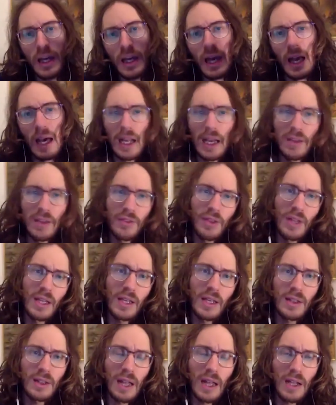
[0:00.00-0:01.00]
And I
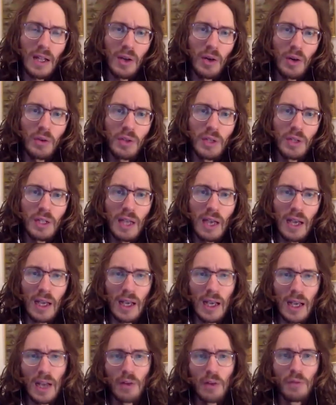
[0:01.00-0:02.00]
think that the
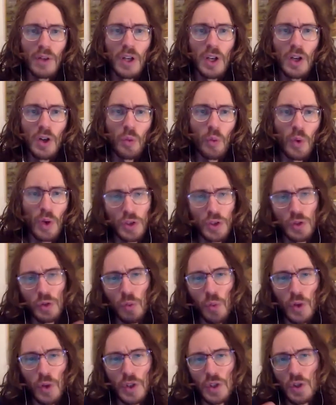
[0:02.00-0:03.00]
kind of
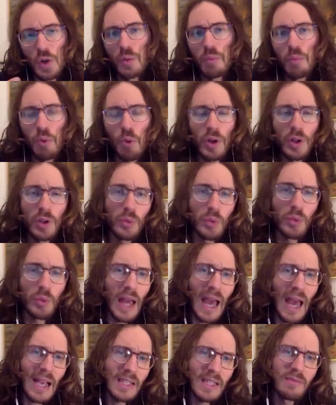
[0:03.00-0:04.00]
what's so important with
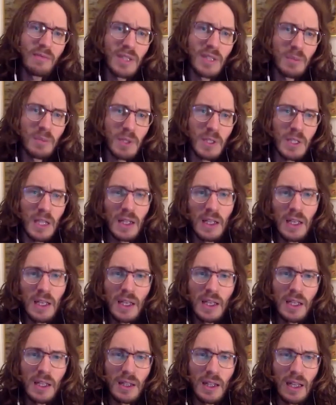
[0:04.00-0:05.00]
activism is that
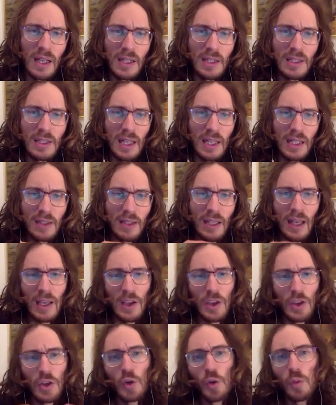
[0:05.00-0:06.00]
it's like the
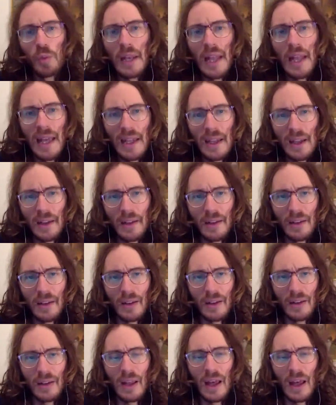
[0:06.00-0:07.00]
accumulated
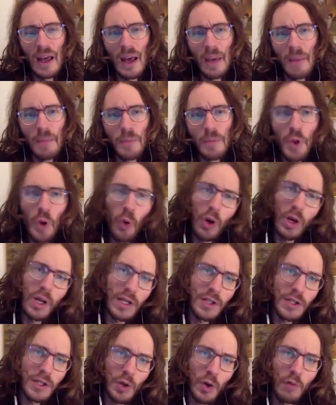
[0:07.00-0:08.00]

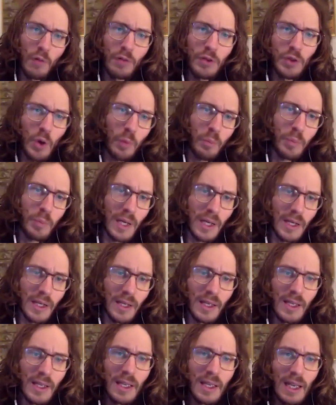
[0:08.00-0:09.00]
knowledge of a topic.
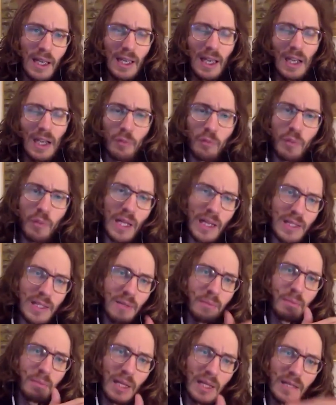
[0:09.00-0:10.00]
It kind of builds
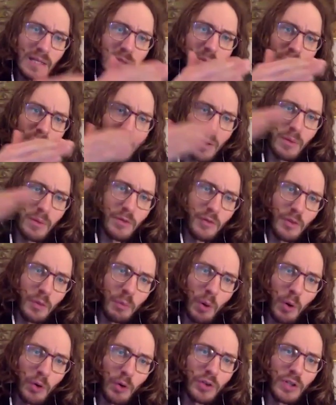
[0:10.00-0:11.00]
and builds
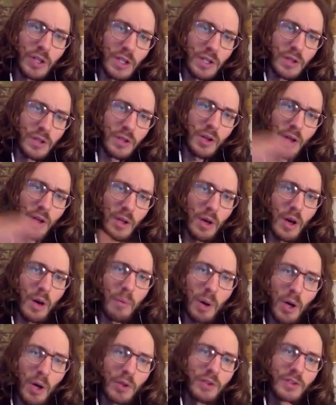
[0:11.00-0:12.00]
upon it, upon